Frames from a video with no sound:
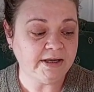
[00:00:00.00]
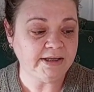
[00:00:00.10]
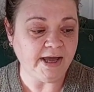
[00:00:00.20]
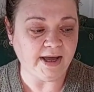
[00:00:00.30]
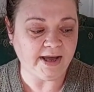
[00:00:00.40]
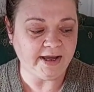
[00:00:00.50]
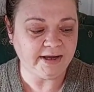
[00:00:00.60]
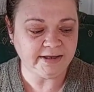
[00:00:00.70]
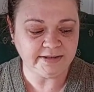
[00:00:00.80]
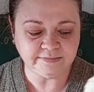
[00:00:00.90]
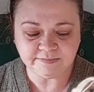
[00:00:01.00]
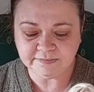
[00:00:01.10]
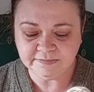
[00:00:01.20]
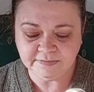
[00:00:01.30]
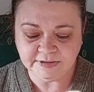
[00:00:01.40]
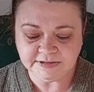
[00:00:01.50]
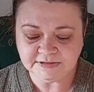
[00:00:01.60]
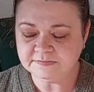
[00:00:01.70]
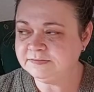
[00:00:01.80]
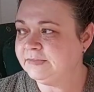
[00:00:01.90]
yeah,
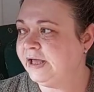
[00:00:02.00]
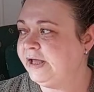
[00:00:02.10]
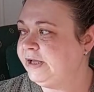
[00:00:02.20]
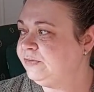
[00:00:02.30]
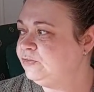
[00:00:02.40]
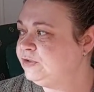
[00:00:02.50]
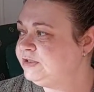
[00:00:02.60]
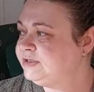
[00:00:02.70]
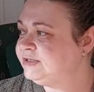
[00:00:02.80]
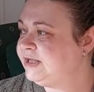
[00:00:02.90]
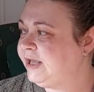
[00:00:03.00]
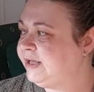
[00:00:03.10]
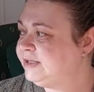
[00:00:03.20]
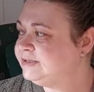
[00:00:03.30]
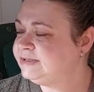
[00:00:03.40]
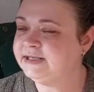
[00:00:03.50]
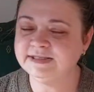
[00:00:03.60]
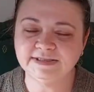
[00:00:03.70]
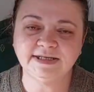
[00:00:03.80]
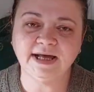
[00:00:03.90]
I wouldn't say
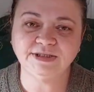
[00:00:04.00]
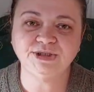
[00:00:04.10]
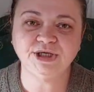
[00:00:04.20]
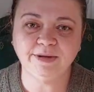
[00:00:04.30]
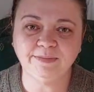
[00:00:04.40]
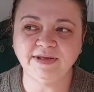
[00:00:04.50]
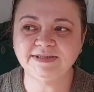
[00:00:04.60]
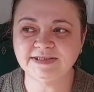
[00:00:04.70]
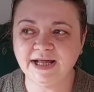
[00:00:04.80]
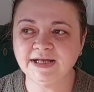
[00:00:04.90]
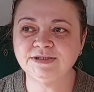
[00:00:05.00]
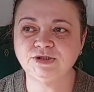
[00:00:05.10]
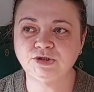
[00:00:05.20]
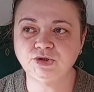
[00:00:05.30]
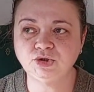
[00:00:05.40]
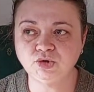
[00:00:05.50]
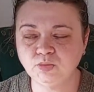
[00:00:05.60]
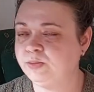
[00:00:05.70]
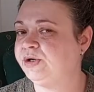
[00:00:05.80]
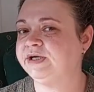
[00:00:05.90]
it's not cheap. It's not
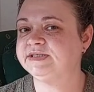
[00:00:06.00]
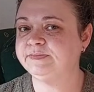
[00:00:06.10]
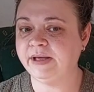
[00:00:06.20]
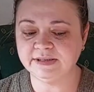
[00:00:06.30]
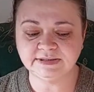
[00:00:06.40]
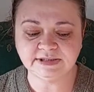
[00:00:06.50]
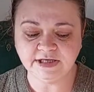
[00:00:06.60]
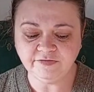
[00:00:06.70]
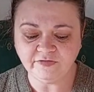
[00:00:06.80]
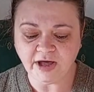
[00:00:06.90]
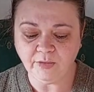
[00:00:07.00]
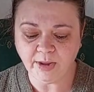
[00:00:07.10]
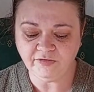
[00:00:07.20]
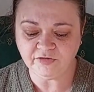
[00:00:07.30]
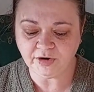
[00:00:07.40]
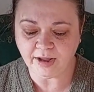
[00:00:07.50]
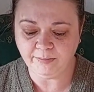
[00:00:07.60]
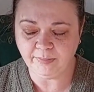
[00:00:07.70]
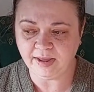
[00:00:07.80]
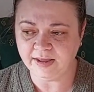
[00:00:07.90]
super expensive. However, I
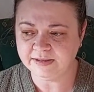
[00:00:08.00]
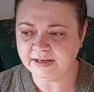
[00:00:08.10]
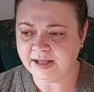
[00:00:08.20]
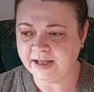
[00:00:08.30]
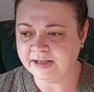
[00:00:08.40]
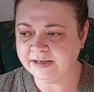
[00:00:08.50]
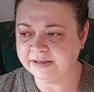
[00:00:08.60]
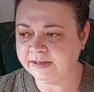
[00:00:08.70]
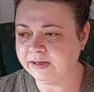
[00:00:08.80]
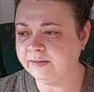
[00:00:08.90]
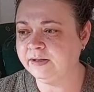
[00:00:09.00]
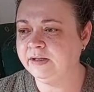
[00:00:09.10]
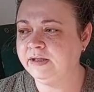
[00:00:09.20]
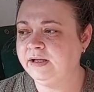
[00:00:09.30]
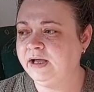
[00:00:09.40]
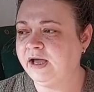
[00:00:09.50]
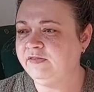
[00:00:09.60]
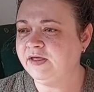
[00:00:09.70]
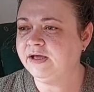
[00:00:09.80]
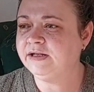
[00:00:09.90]
paid like I
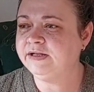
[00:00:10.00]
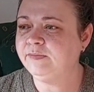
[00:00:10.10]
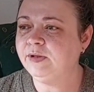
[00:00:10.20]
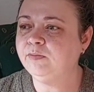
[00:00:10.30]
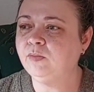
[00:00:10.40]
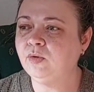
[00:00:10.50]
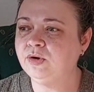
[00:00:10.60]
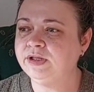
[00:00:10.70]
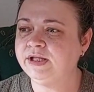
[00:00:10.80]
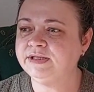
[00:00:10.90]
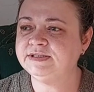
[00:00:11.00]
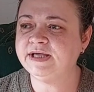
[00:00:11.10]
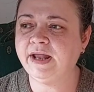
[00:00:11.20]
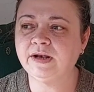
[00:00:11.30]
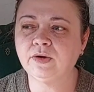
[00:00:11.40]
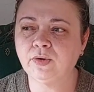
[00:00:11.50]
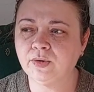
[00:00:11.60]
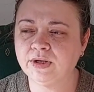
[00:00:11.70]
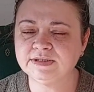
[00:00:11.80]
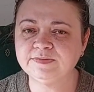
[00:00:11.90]
think a little bit more than 10
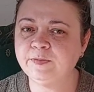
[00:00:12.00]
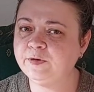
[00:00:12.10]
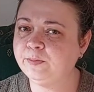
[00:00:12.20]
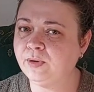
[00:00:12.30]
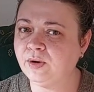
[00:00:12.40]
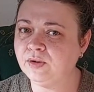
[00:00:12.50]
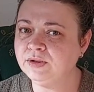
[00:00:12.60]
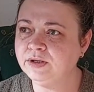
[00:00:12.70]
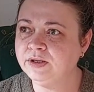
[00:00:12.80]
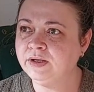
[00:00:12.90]
kronas per ball,